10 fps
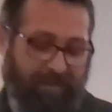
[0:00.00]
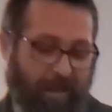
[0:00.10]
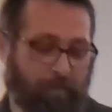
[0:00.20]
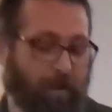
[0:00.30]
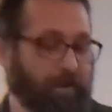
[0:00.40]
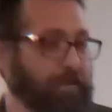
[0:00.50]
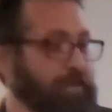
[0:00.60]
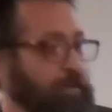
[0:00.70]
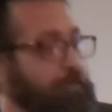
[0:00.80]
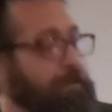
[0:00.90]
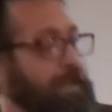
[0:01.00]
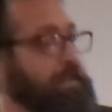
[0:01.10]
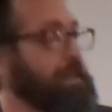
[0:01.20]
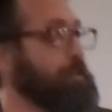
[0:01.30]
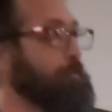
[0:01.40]
I put on a suit.
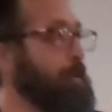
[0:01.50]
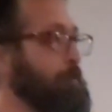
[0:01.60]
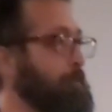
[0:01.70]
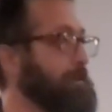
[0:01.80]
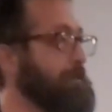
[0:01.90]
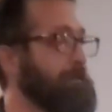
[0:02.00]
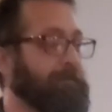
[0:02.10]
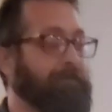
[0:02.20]
Yes, I do own one,